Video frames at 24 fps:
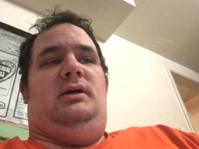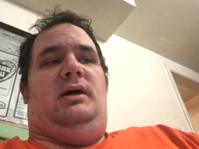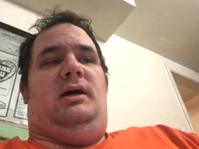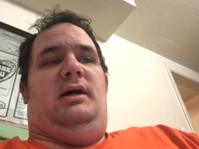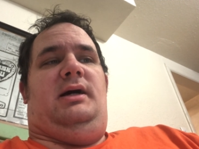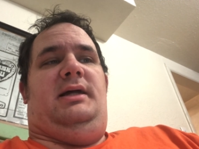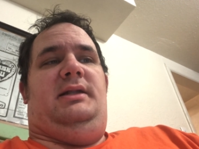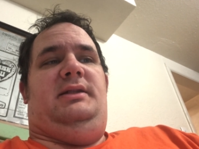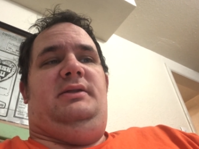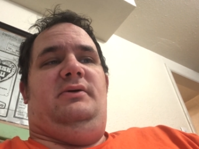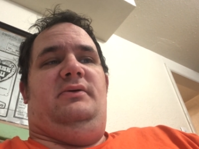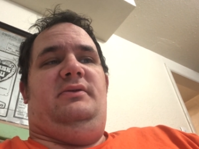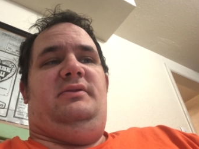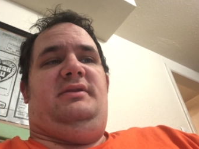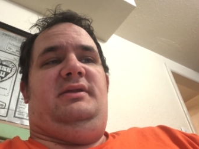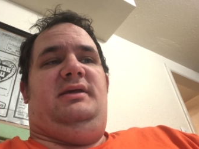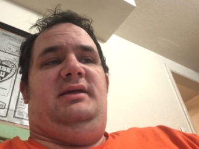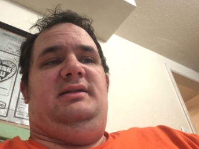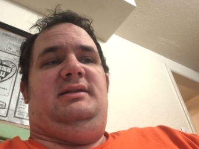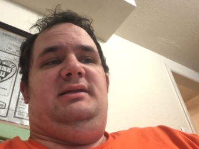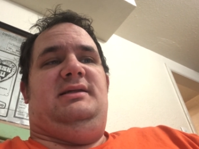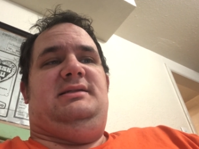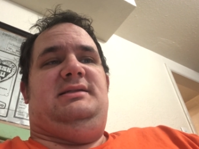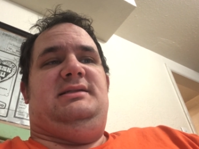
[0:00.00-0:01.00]
I don't
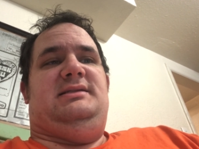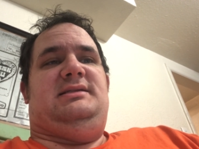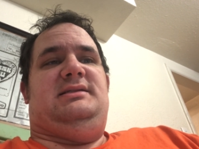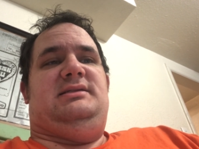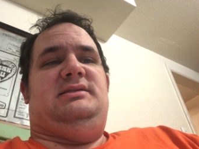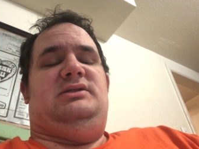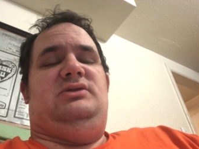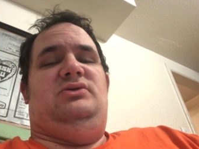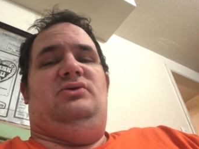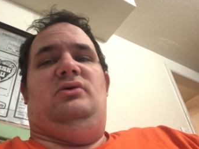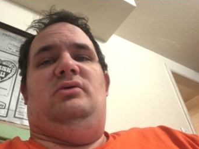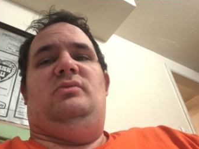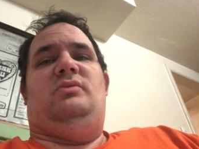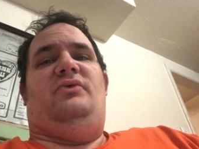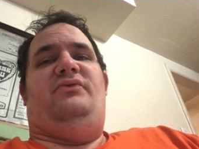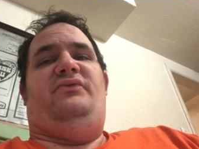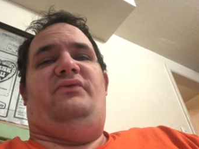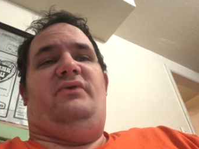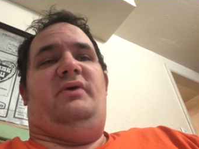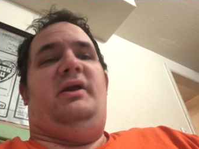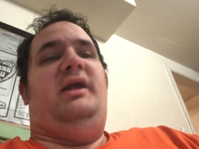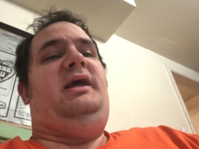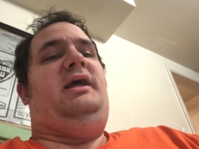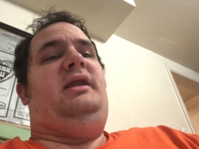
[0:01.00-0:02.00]
think that this is normal
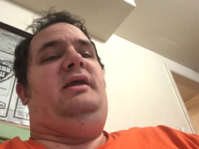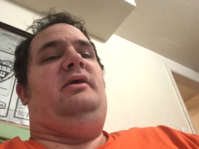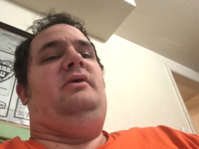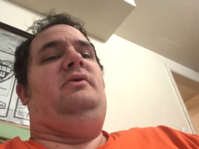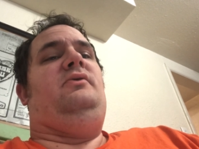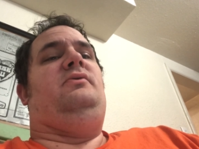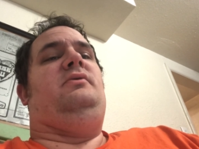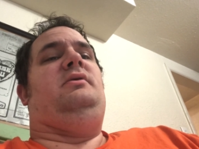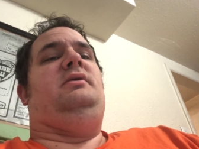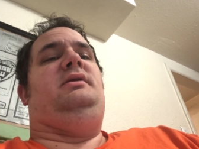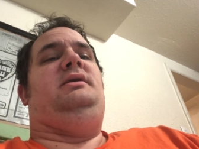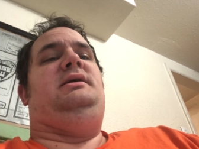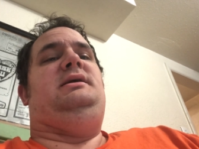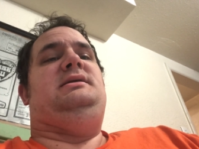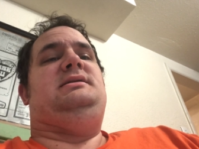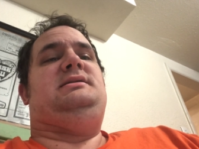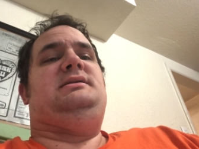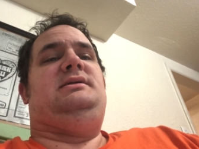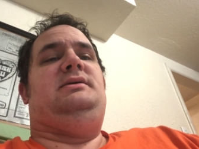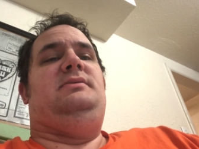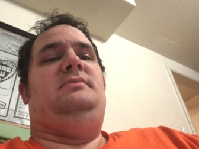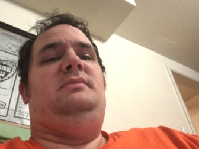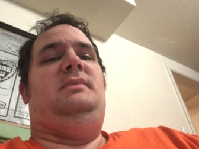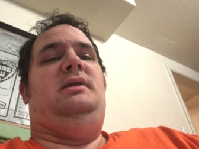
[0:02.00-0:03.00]
forgetting, or at
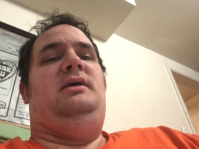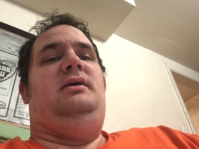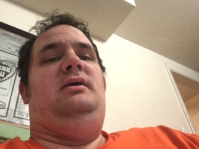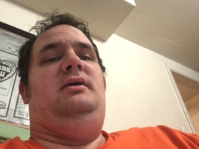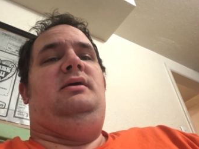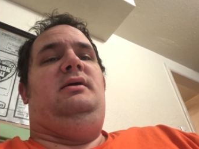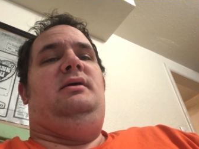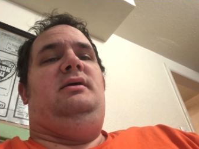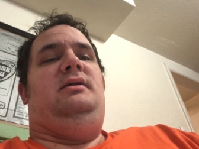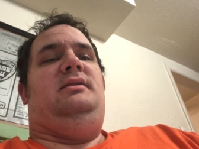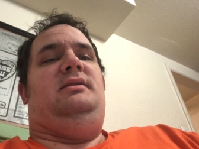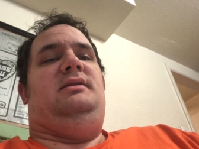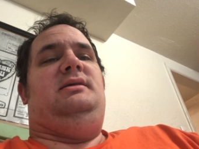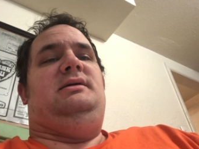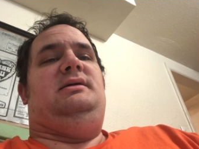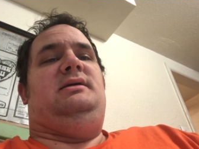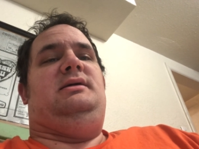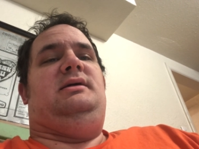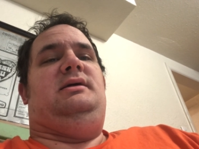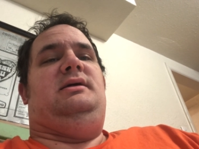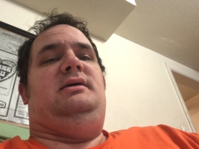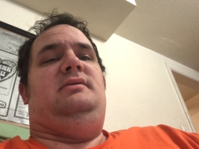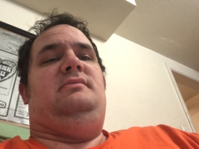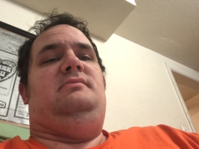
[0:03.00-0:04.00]
least
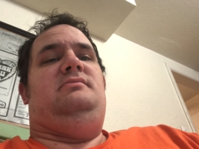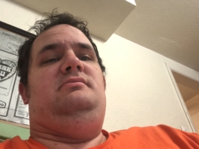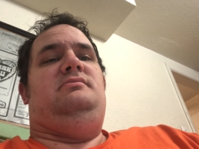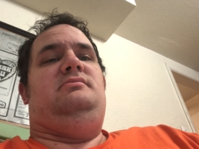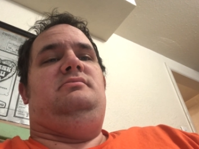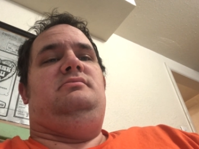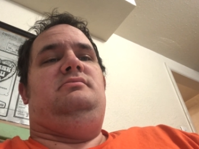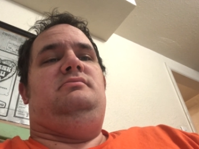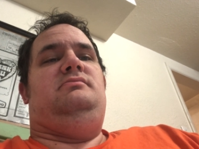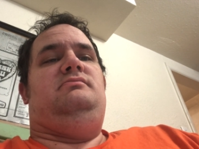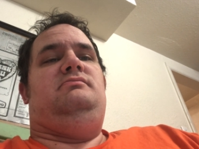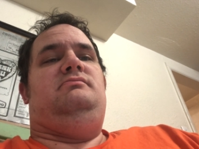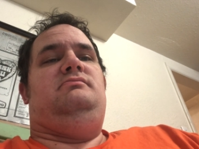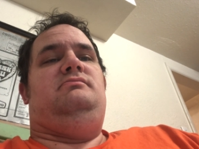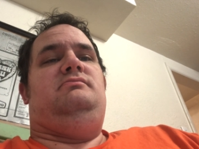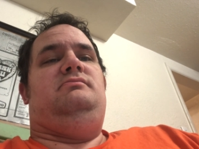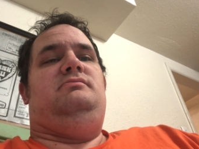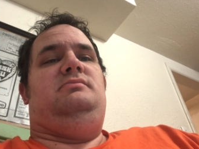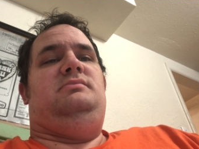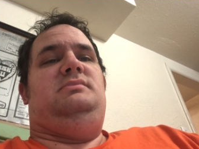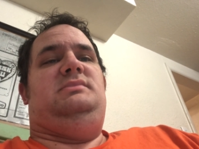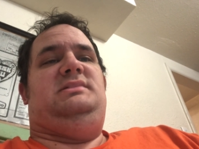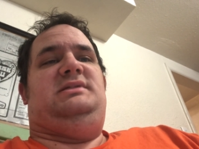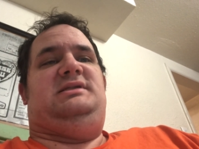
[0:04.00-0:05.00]
the
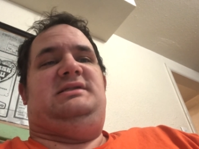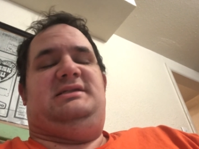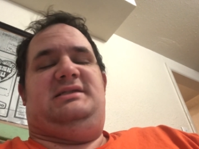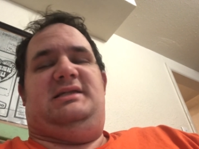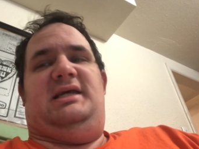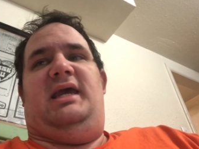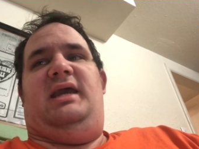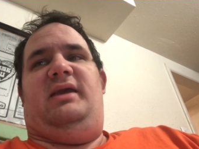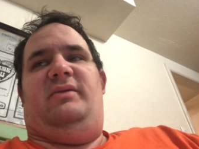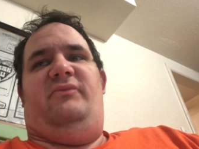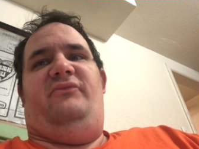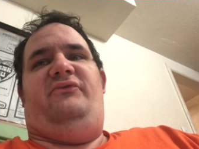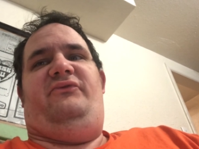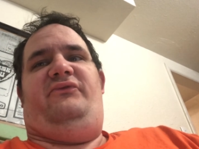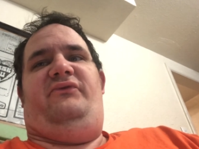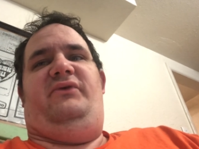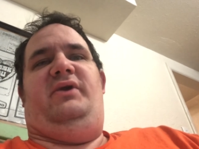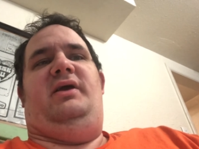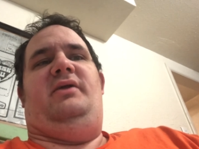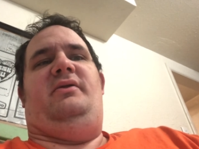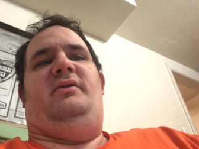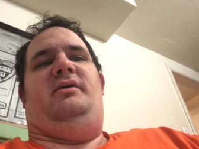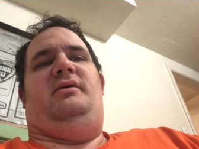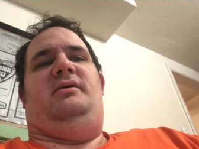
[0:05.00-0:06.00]
same
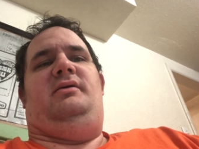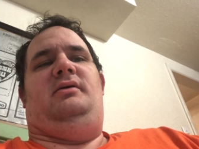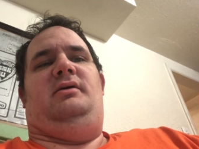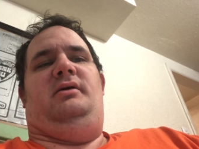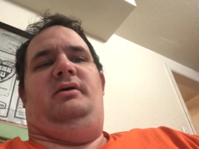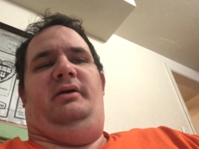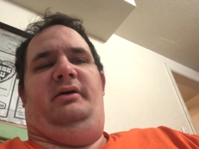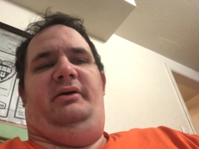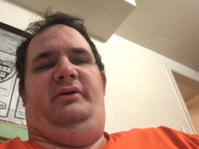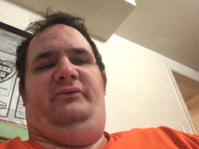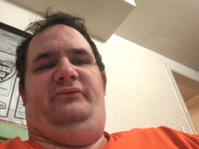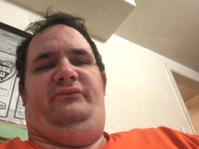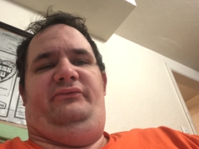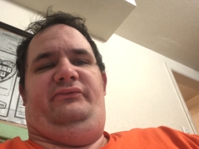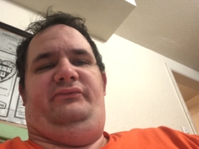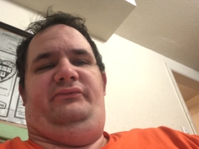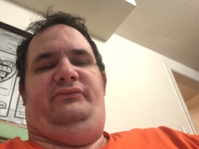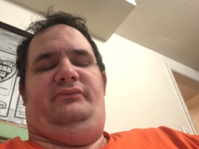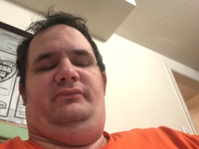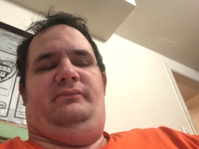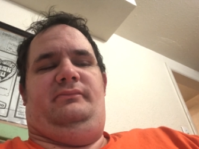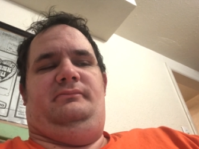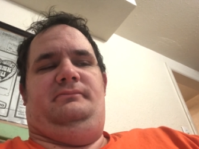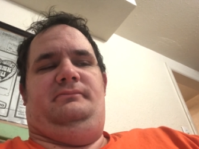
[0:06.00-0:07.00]
feeling of